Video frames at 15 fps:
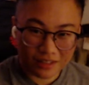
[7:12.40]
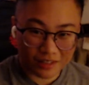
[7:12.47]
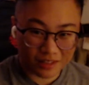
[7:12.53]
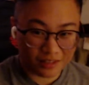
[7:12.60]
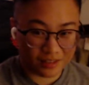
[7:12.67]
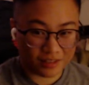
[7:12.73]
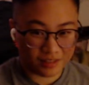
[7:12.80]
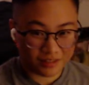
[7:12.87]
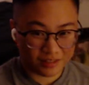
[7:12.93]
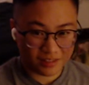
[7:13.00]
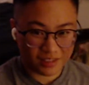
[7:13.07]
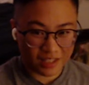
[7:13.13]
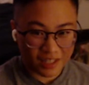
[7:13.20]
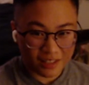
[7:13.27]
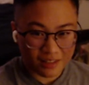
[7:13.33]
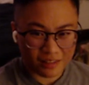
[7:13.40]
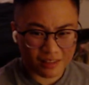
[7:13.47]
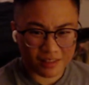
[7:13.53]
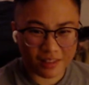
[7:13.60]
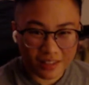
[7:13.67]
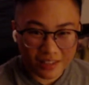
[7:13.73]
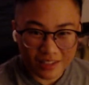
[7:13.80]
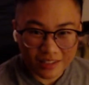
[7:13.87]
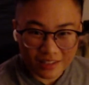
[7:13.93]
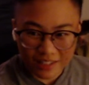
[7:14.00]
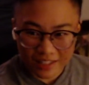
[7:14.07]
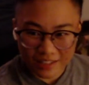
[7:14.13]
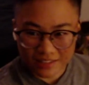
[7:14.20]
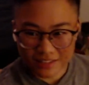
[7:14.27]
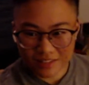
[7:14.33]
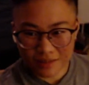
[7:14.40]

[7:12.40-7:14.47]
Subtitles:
Because I think that's the